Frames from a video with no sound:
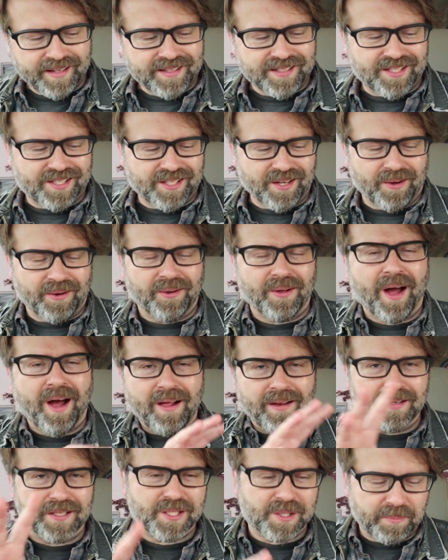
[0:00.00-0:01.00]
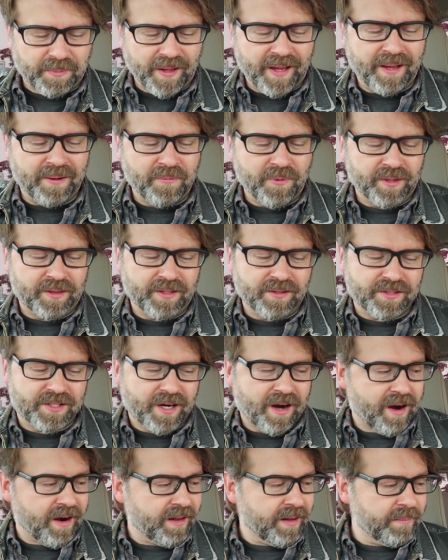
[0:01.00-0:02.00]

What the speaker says: So I'll explain what those are.